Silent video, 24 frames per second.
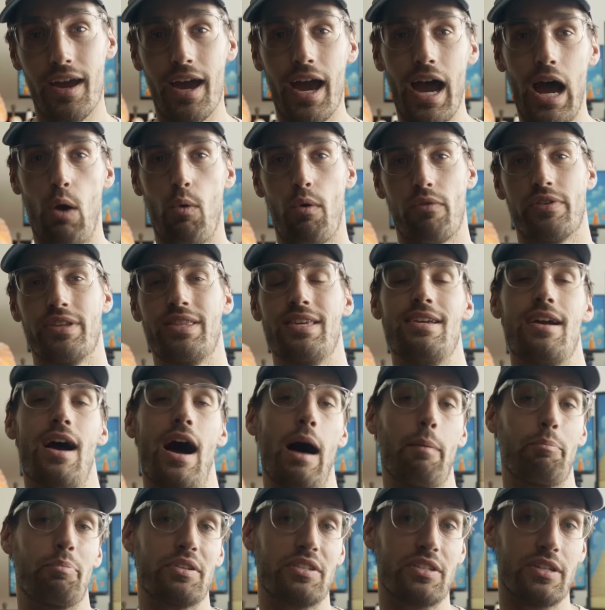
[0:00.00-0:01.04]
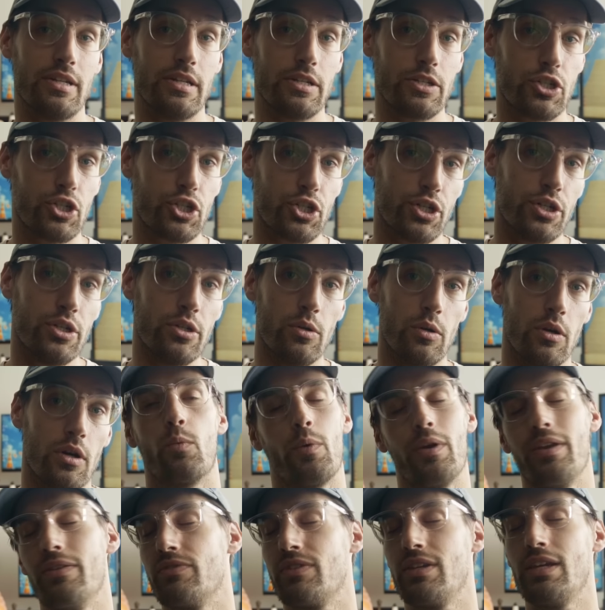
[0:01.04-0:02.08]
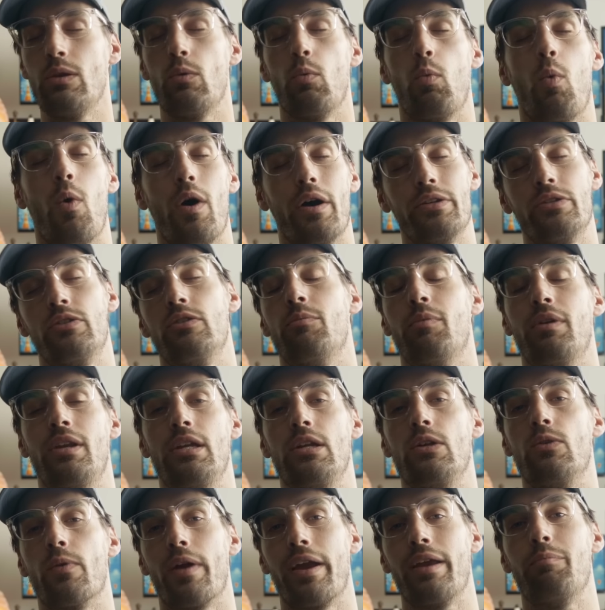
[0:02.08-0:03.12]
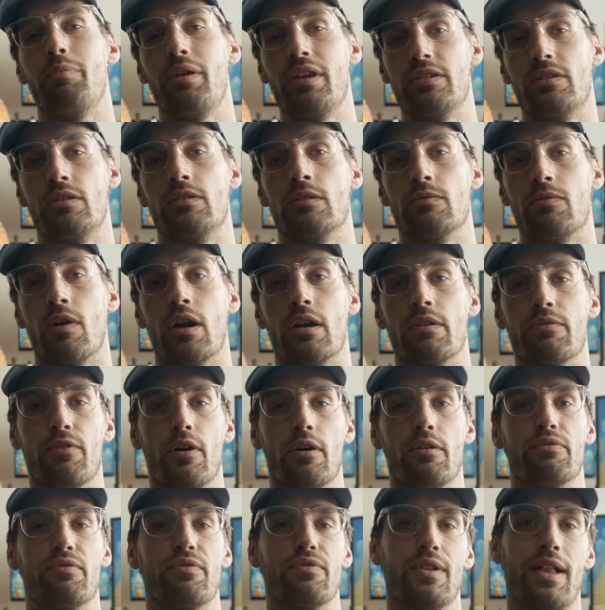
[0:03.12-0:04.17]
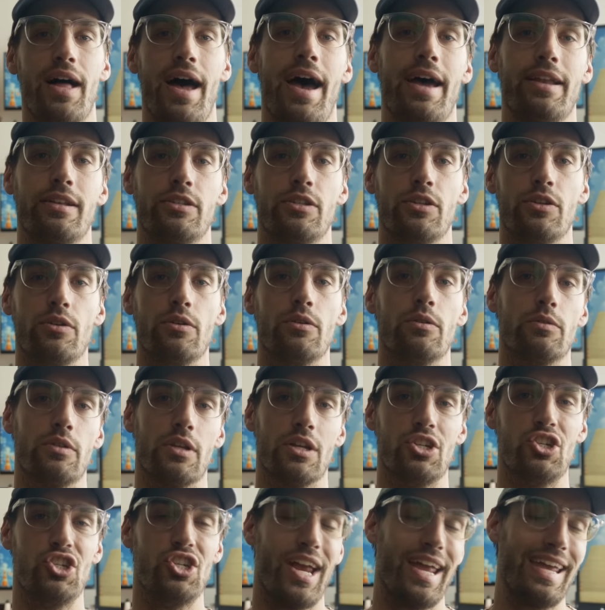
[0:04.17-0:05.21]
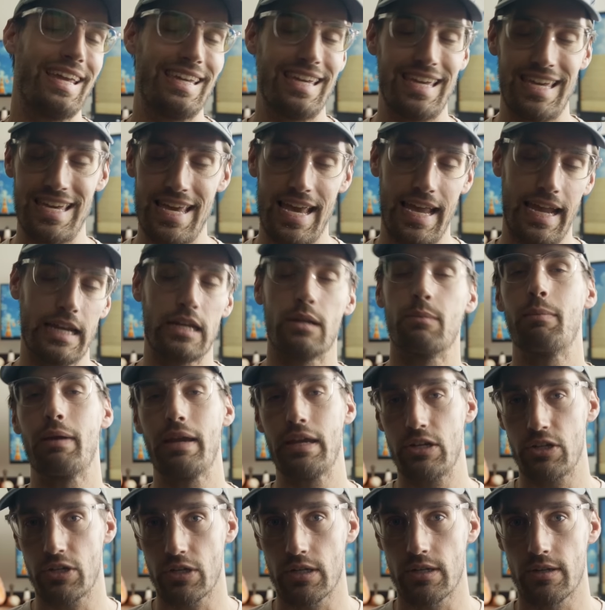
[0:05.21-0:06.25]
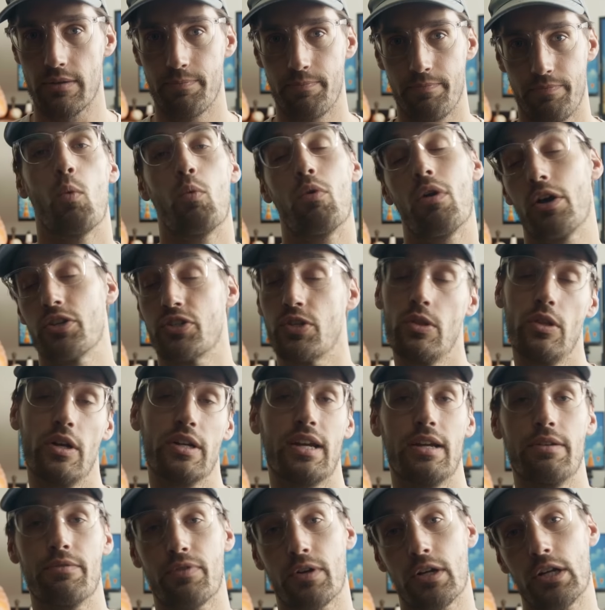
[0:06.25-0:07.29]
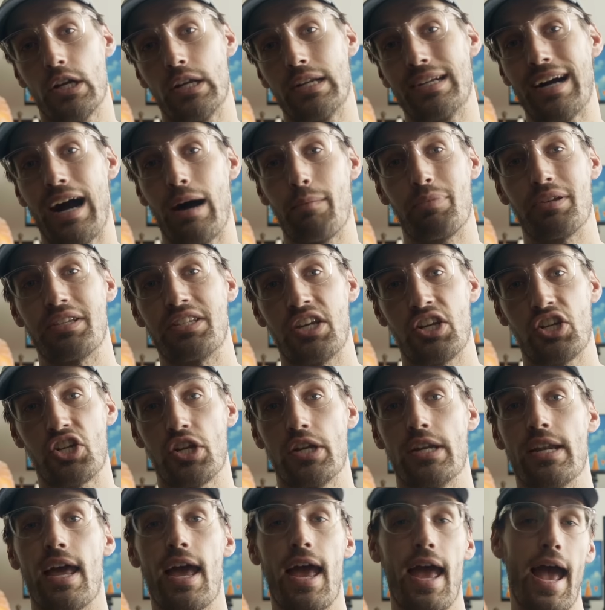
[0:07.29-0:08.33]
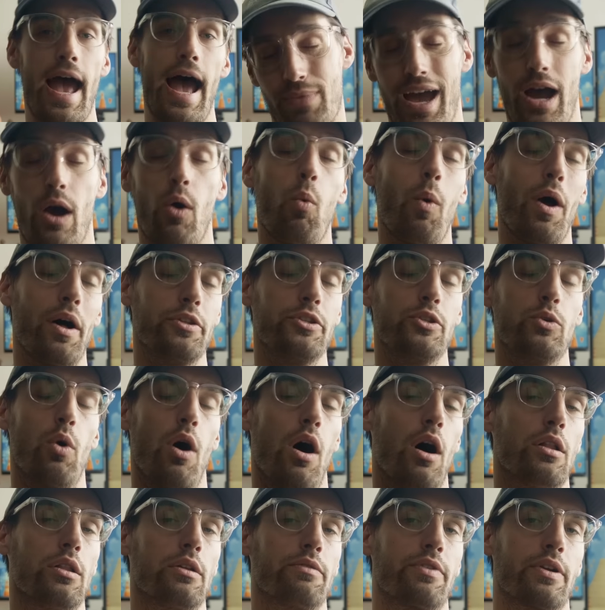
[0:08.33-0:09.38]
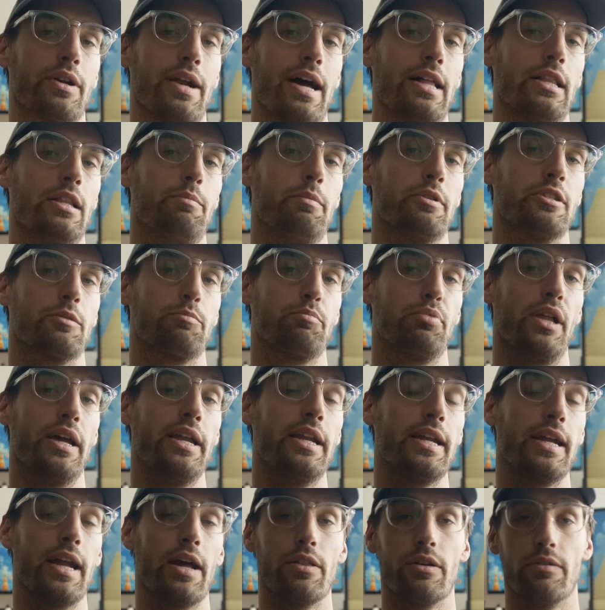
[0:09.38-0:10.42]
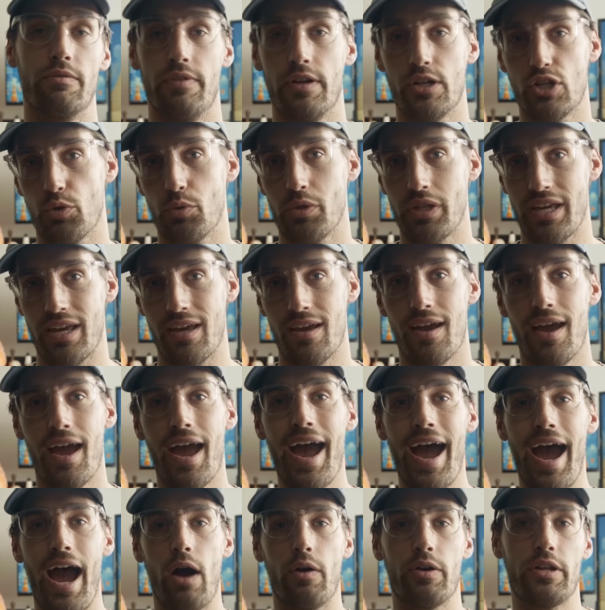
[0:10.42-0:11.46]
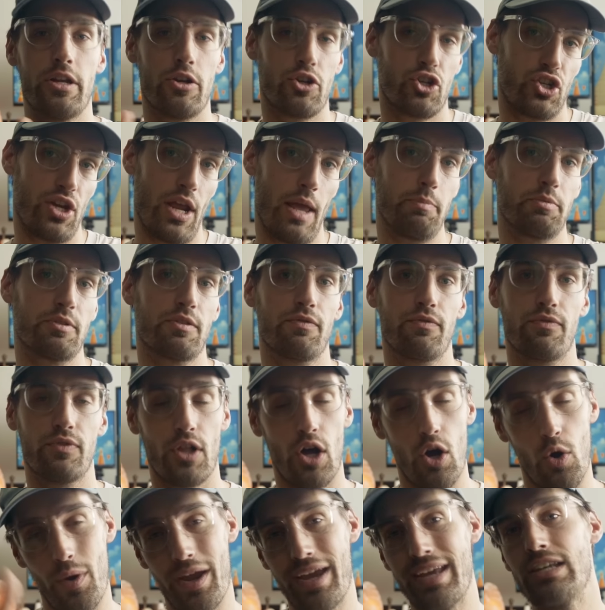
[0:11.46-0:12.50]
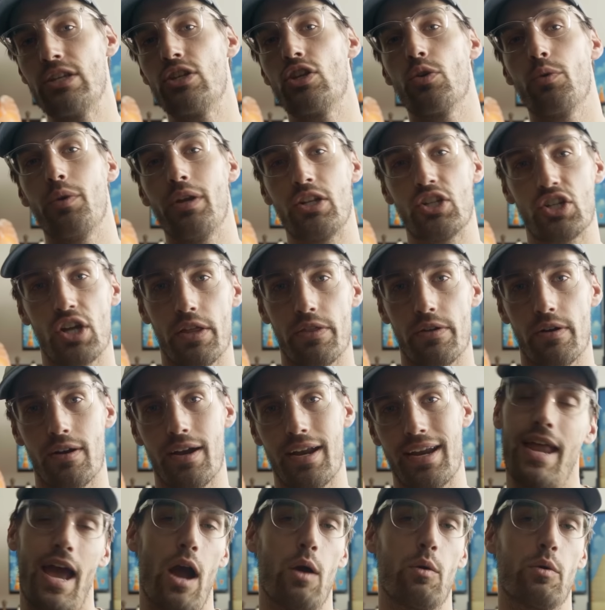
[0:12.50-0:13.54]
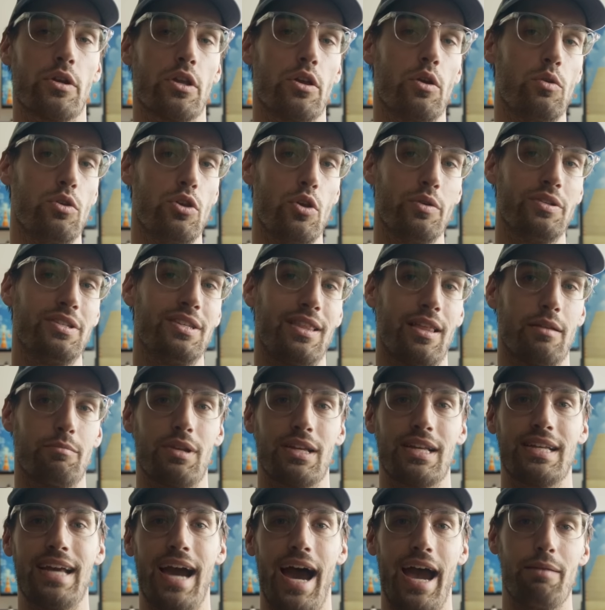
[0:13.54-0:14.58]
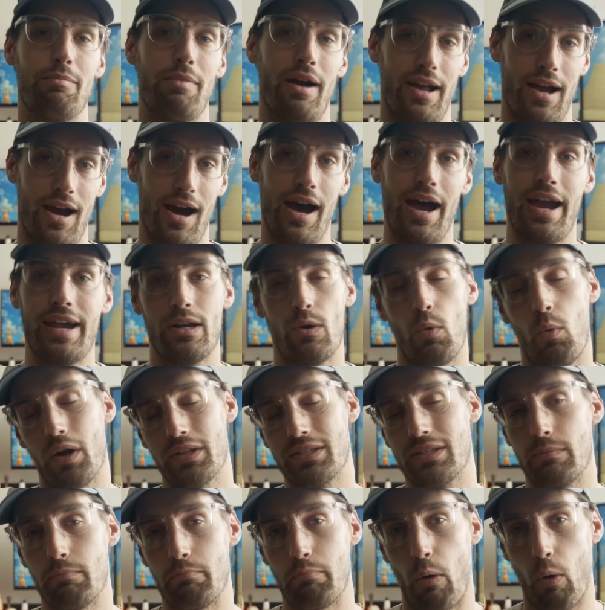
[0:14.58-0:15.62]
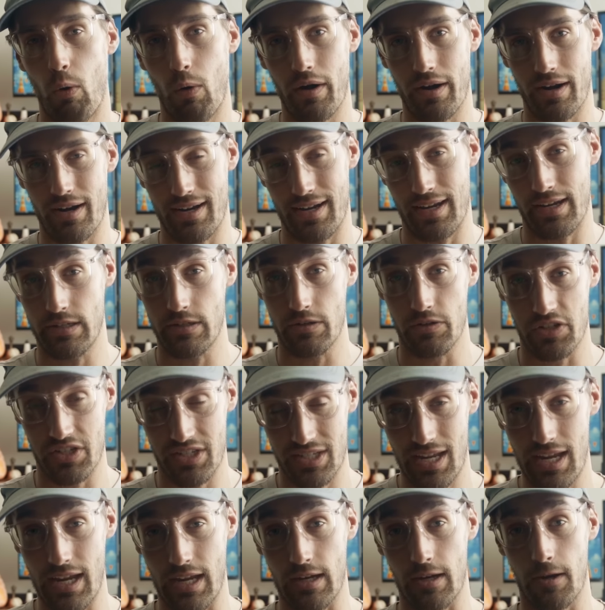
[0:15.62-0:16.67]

However, the opposite is true. We've seen one too many great pieces of art fall flat due to janky animation. We're also looking for good composition. How well do all of your elements play together visually? How do your shapes flow into each other? And how are you using them to guide my eye to what's important in your scene?